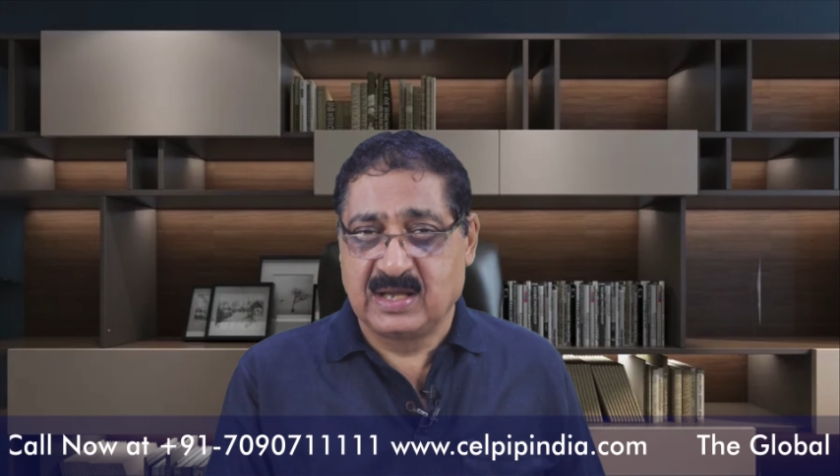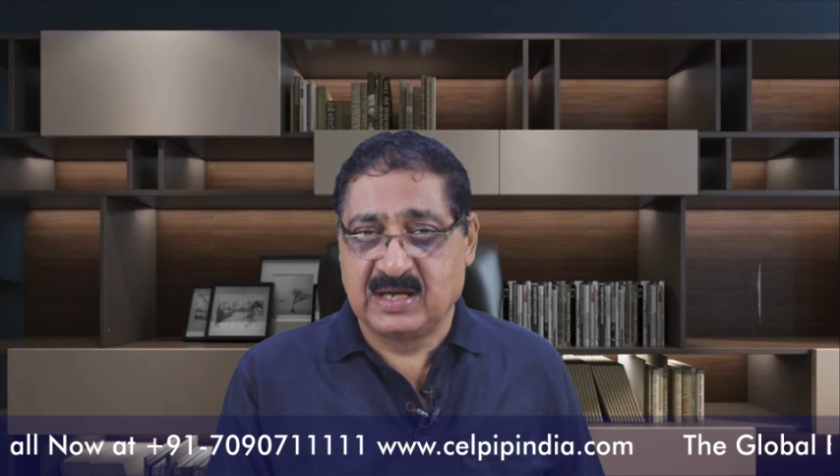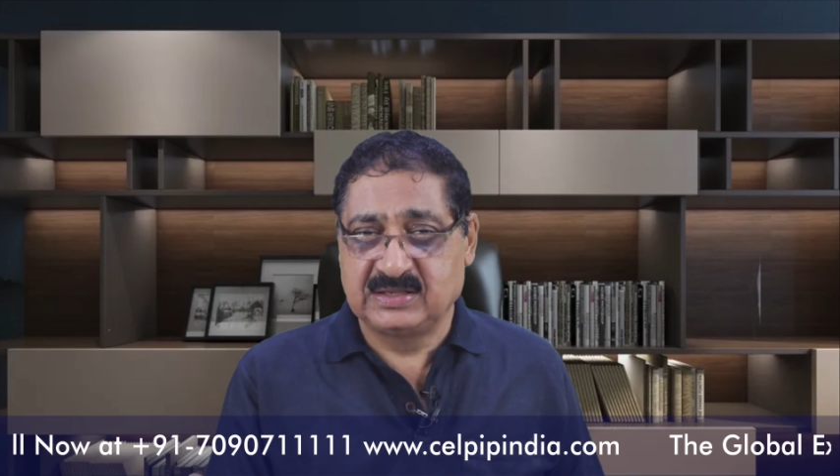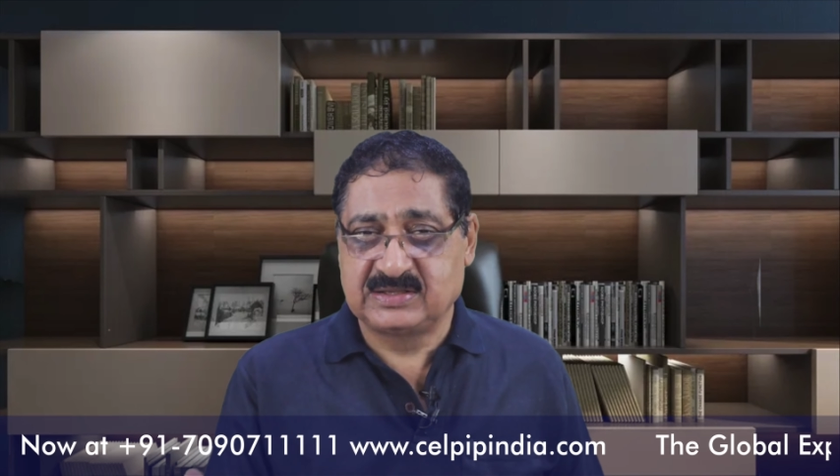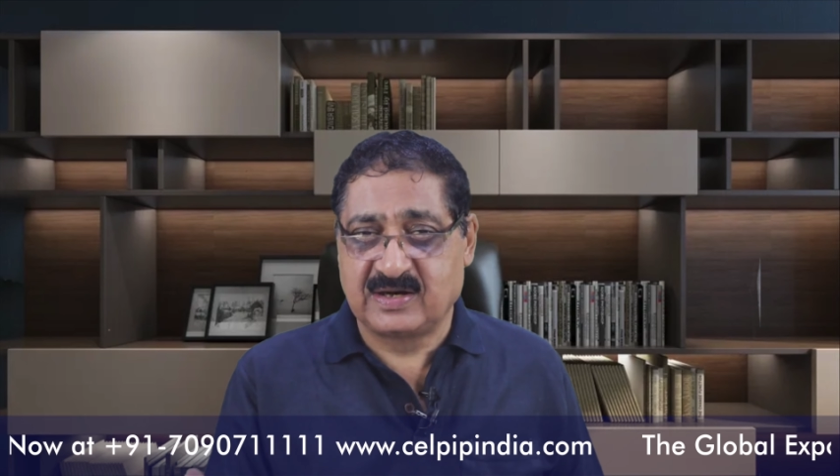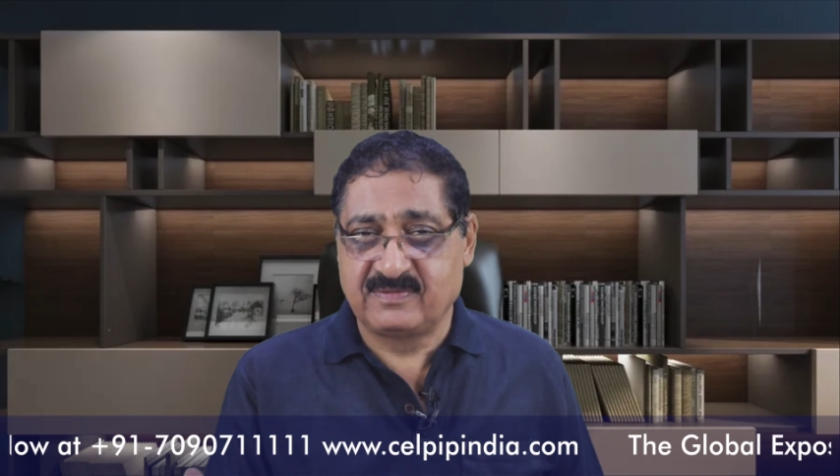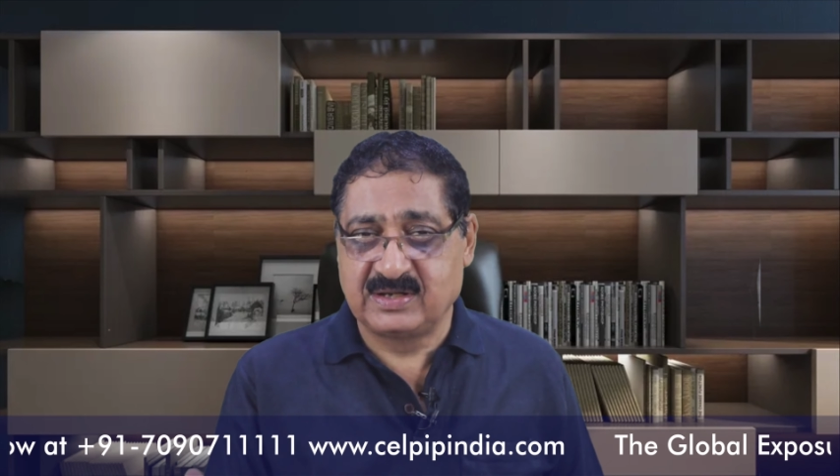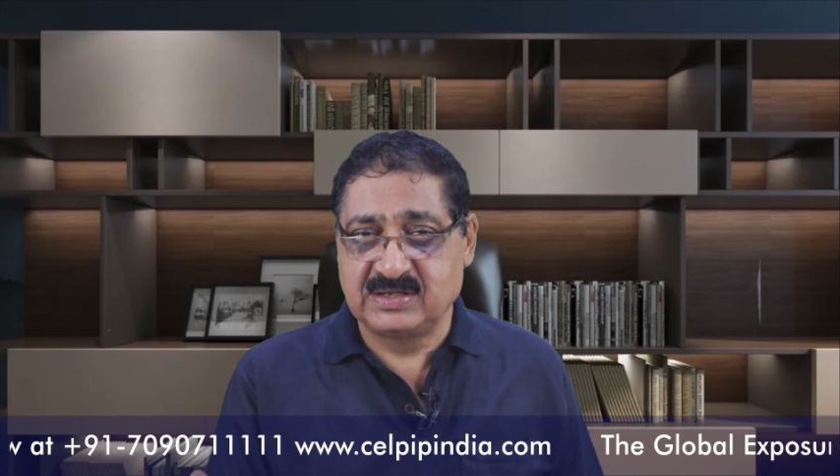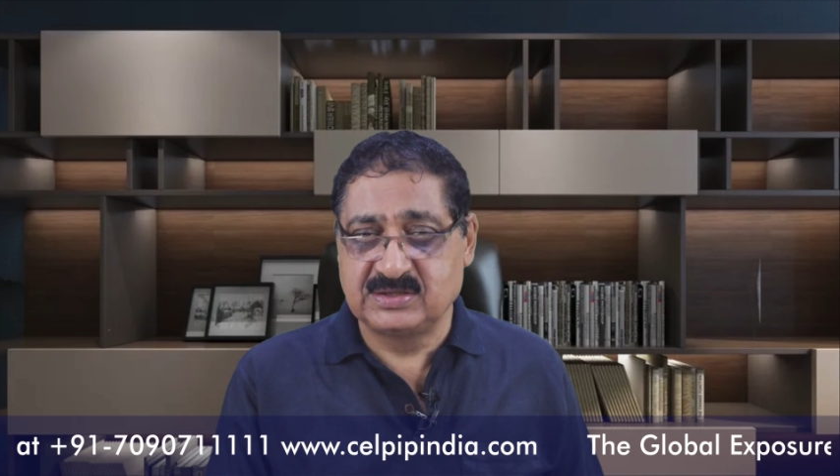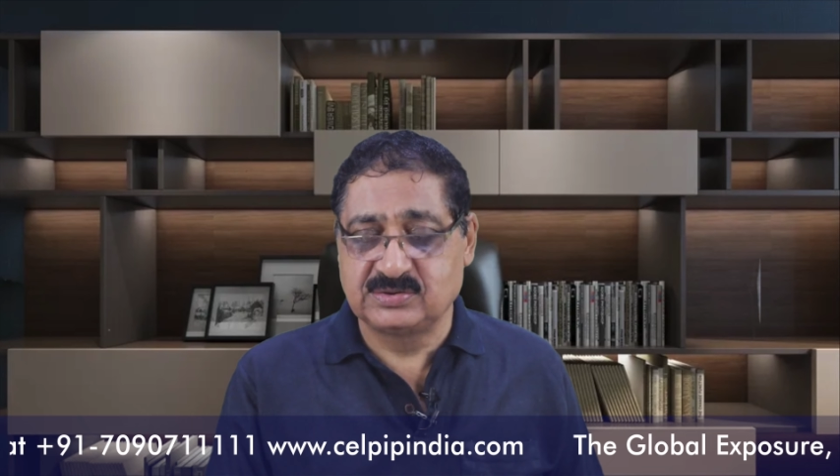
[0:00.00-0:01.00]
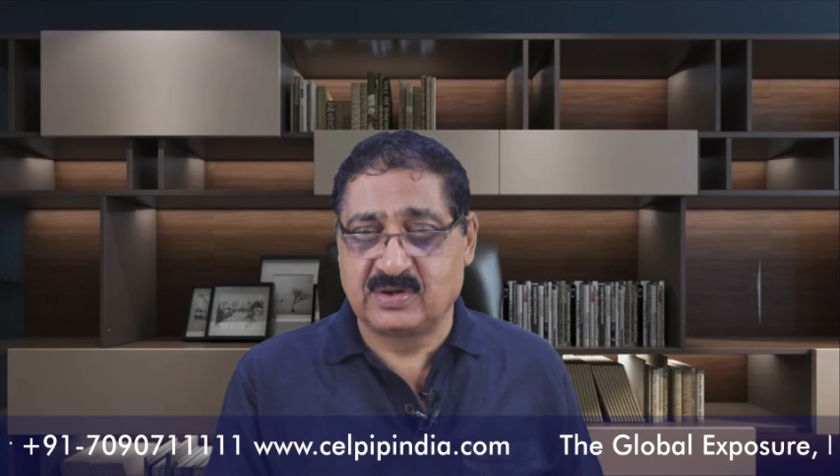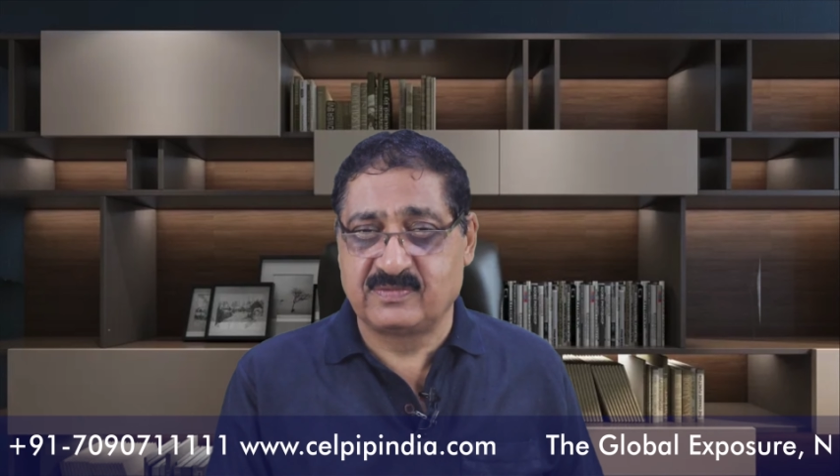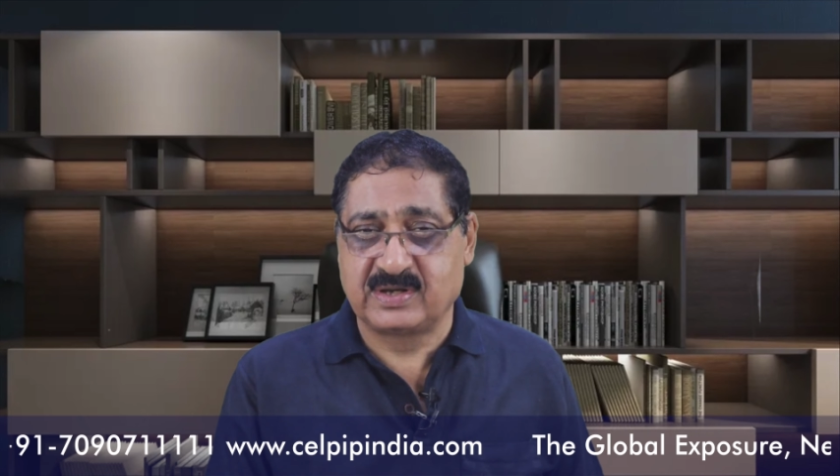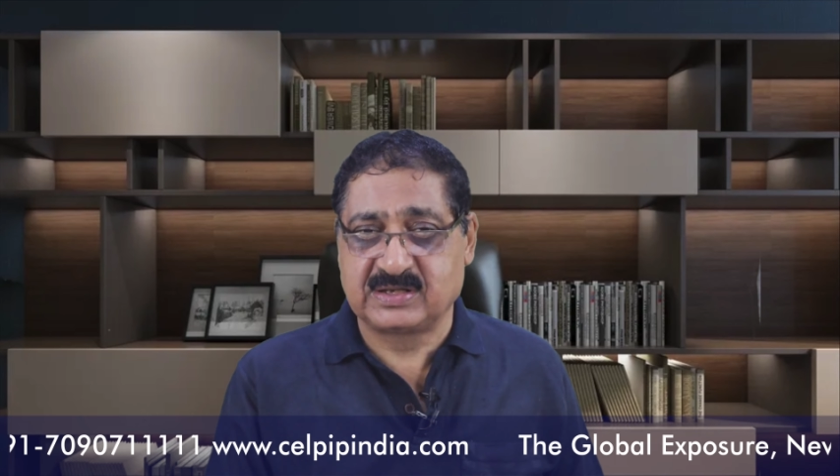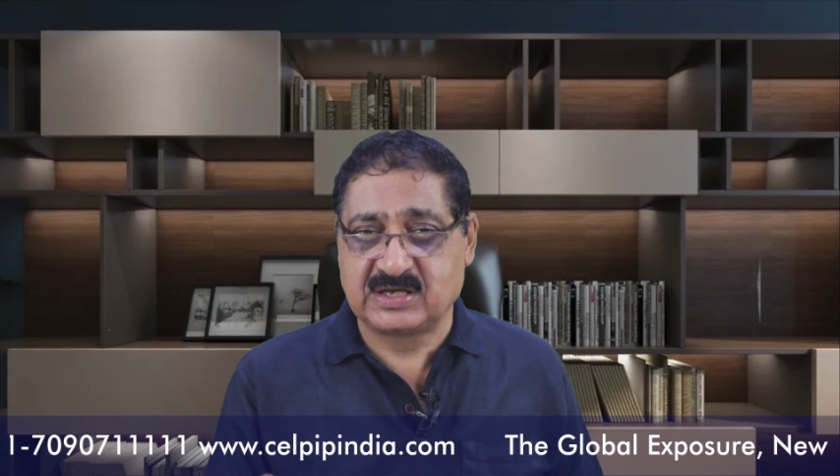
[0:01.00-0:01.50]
and third one is your work